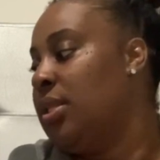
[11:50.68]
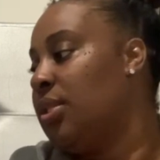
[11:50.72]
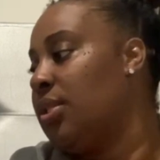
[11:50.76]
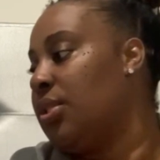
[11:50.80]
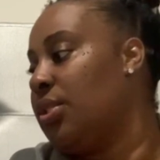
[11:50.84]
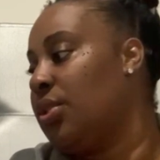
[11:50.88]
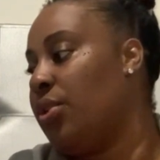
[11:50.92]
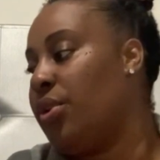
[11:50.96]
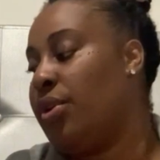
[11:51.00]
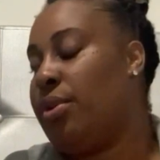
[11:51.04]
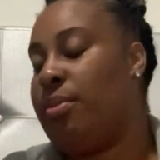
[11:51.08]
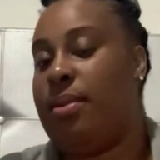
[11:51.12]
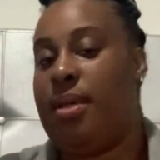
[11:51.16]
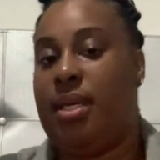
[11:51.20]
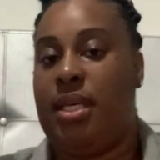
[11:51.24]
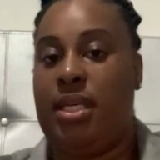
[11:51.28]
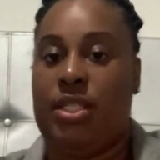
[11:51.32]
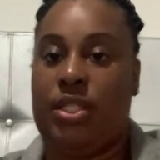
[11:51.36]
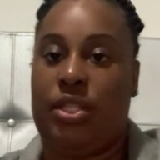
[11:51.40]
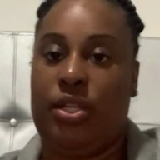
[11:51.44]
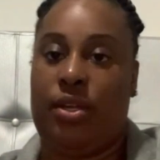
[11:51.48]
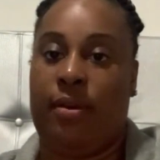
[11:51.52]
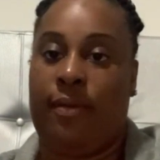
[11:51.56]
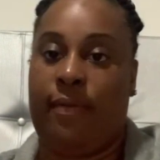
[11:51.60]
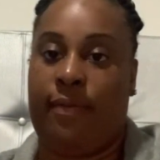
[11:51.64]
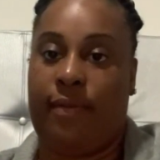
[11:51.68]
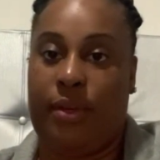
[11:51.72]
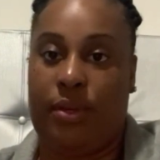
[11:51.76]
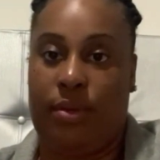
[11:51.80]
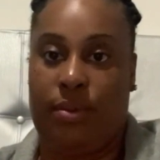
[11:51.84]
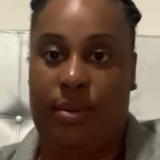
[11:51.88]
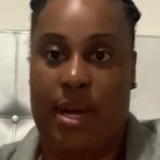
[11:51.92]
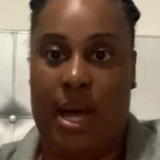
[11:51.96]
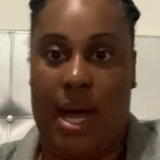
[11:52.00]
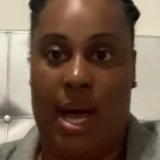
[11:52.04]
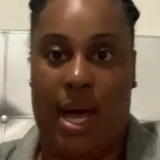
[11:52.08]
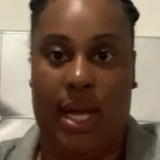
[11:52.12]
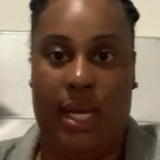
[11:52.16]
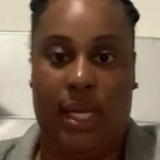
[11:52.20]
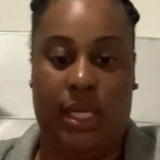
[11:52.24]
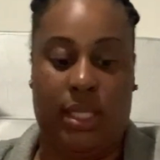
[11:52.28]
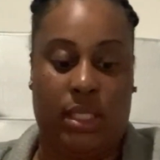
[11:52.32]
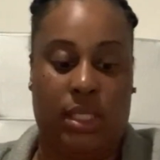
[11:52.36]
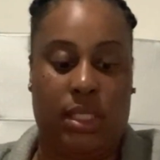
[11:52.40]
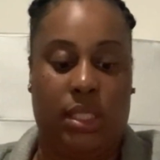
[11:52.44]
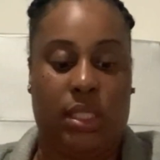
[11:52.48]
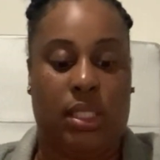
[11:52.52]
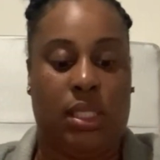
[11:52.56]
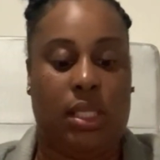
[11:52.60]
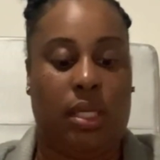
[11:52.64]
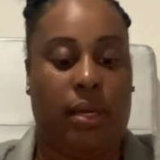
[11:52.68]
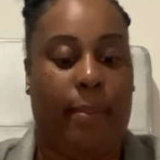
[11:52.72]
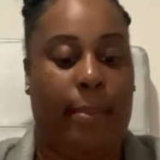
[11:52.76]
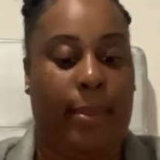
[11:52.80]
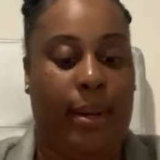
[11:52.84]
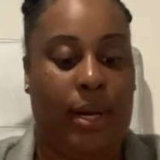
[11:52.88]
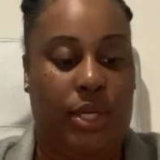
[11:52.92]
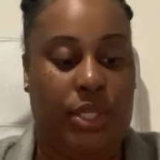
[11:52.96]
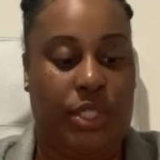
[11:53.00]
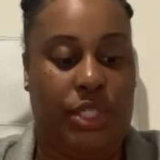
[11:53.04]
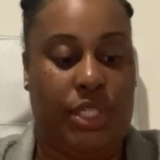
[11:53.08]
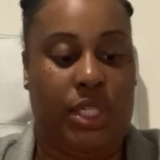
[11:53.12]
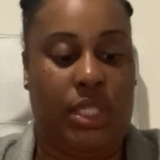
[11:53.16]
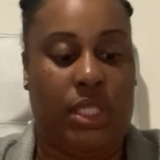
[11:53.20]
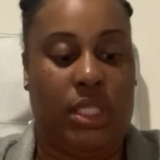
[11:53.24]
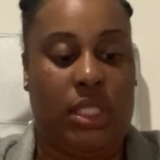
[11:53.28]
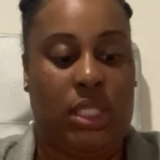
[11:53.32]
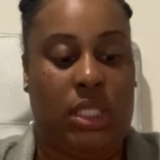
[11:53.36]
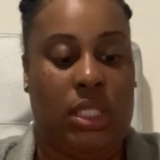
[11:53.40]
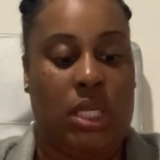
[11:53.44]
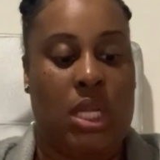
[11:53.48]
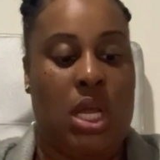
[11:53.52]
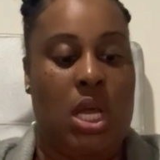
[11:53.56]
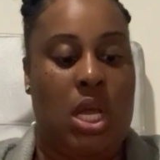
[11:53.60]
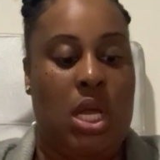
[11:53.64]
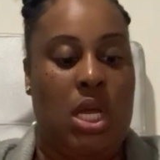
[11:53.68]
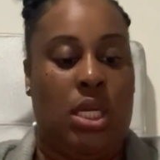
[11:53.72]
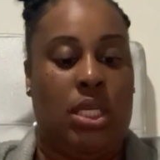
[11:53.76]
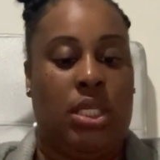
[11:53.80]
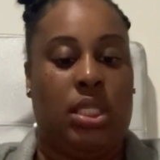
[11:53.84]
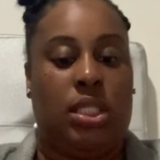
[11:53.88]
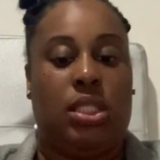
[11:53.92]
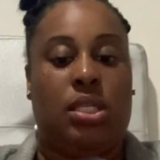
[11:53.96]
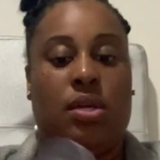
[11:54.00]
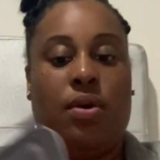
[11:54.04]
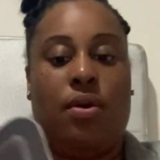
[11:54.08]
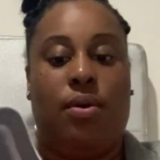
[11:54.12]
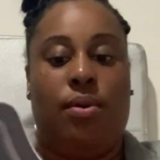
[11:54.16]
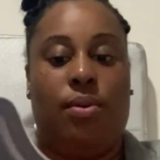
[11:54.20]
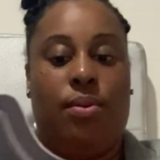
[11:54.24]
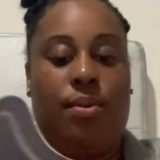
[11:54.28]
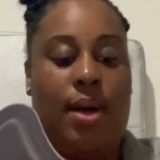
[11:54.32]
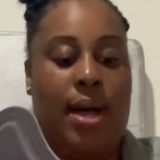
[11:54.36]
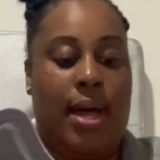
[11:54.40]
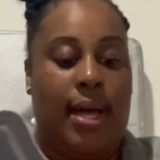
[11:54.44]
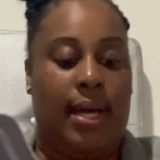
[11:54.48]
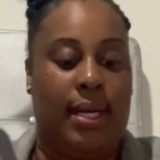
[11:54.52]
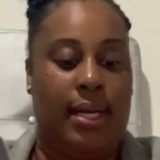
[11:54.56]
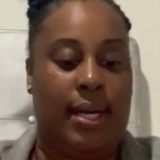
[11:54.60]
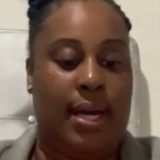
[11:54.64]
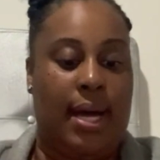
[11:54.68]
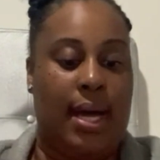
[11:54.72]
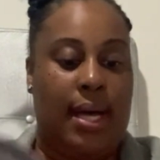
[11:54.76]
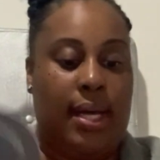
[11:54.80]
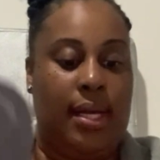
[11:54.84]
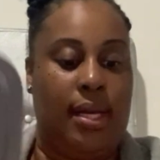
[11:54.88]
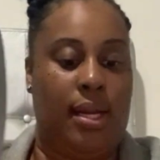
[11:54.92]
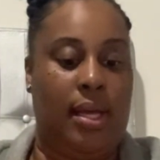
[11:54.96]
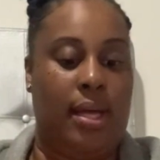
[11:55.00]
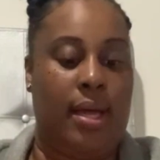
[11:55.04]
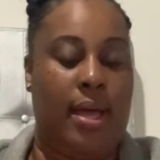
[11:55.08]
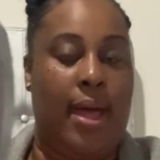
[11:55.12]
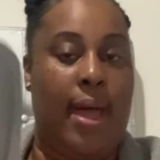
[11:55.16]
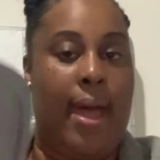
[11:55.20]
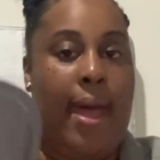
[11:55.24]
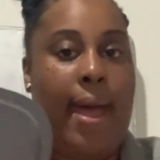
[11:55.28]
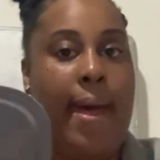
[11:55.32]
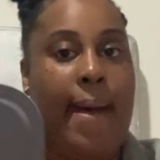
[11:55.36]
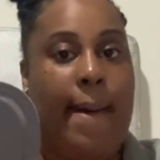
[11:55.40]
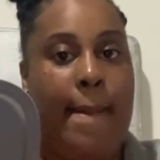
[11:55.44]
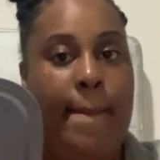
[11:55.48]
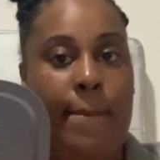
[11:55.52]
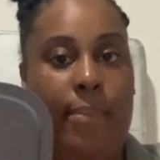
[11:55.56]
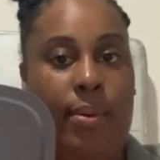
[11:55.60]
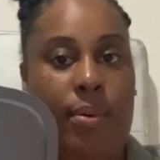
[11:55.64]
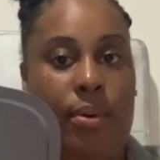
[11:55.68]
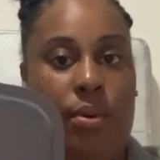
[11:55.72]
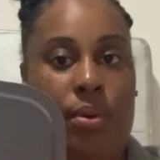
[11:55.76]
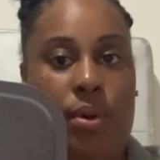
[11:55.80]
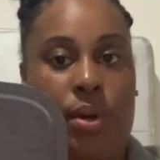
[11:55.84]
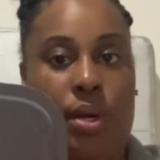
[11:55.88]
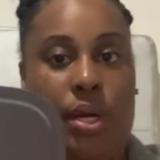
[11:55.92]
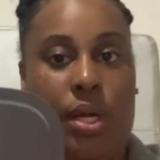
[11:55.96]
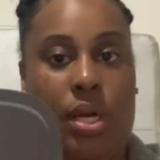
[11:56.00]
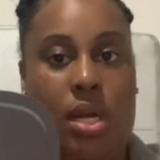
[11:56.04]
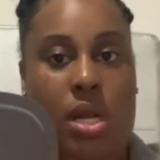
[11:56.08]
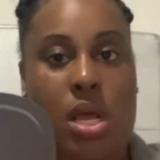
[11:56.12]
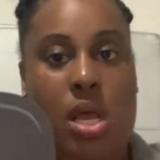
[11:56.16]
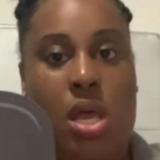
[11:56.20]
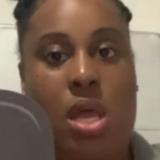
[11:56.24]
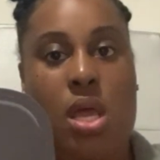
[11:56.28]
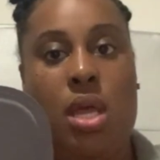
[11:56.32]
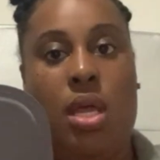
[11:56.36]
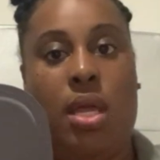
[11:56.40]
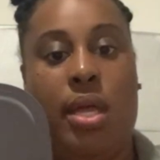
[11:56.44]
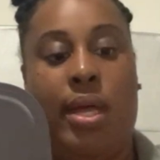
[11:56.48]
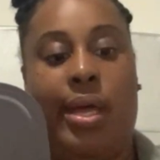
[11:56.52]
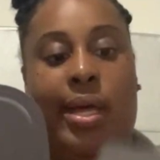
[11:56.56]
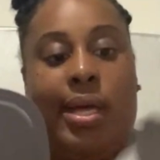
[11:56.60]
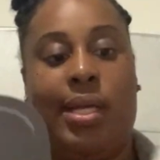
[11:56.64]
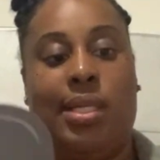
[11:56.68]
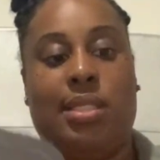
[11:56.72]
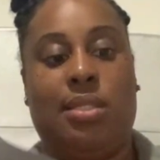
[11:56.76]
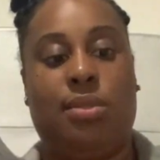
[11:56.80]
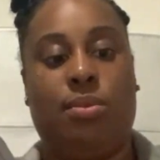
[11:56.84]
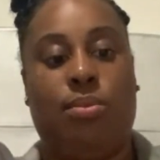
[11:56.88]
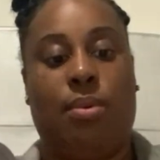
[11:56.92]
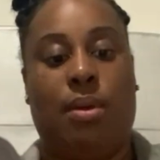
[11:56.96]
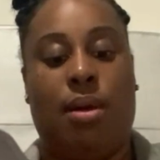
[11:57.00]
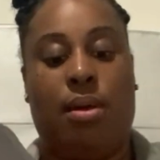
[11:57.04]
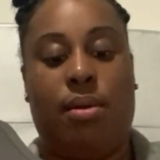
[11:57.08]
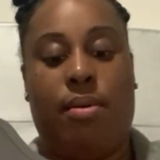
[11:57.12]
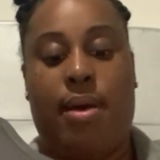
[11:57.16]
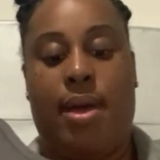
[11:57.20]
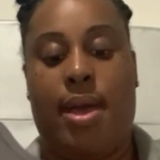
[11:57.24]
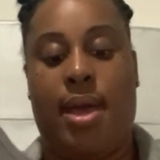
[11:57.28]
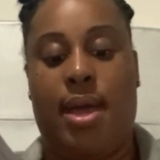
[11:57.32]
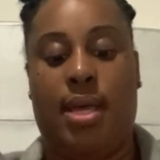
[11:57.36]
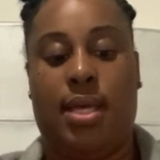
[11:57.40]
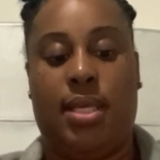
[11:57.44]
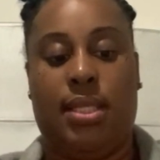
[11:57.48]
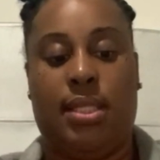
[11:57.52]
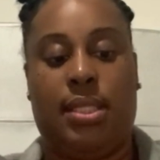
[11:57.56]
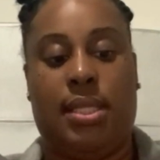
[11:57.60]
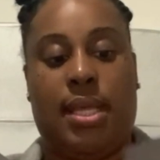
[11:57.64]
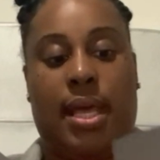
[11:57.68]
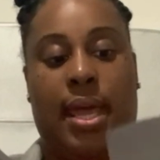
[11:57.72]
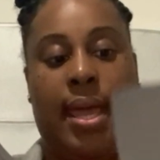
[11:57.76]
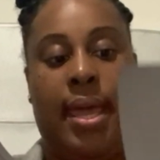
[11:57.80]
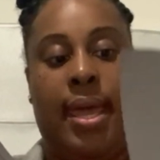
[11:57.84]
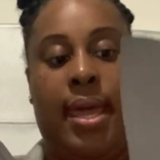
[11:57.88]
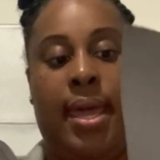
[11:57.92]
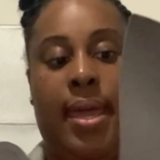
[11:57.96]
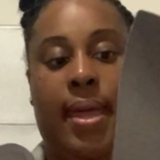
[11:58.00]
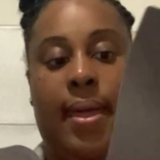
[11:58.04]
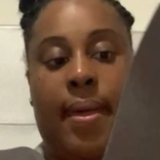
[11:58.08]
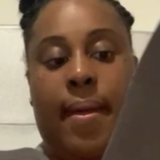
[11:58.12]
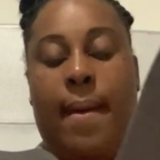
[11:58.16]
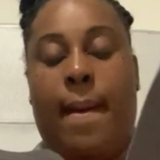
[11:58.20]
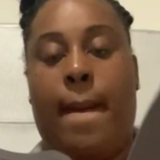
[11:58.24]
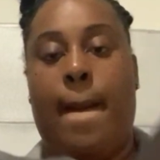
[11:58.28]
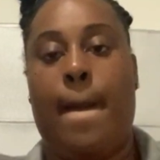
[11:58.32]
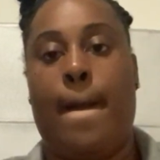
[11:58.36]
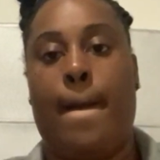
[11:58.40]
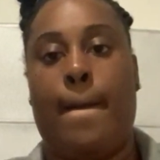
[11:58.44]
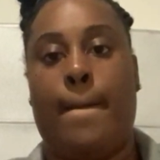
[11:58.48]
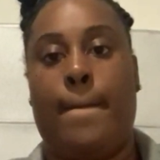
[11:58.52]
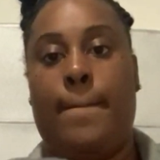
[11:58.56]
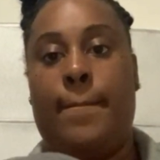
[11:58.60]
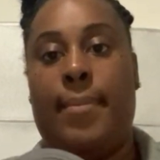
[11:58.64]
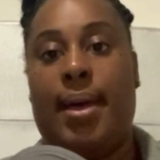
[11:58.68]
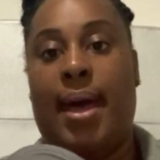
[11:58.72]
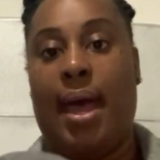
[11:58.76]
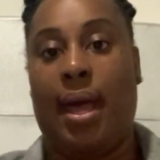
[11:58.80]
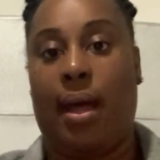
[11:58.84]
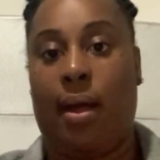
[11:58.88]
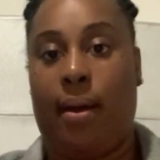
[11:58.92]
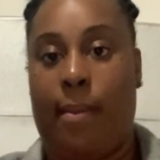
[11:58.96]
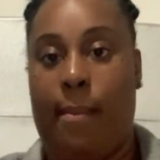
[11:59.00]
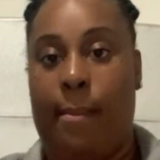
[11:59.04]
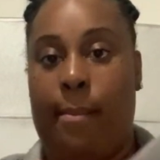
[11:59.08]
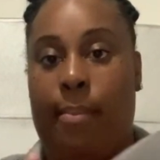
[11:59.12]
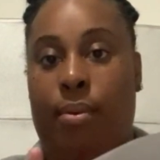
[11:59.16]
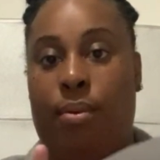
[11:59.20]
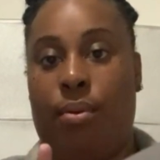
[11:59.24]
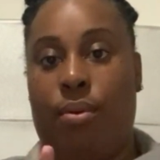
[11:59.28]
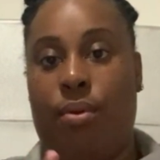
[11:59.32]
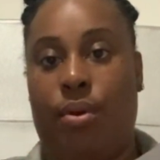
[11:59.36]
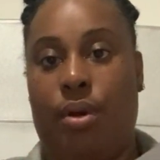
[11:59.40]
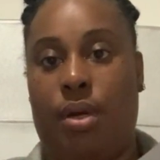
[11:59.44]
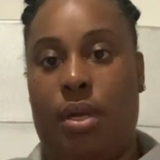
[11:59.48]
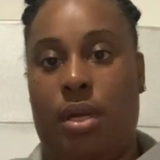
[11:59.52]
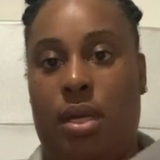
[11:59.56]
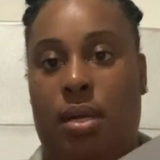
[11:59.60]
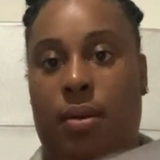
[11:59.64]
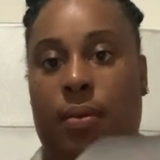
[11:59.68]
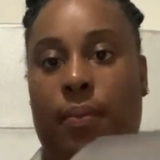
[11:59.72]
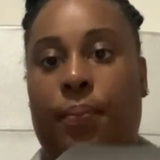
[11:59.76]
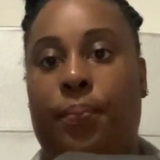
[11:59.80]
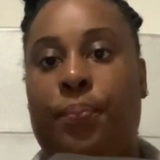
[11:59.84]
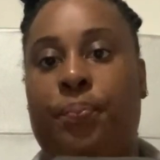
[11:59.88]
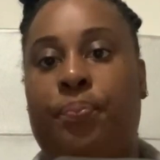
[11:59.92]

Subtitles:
so it'll be easier for you guys to purchase. So I got an ab board as well as a backboard,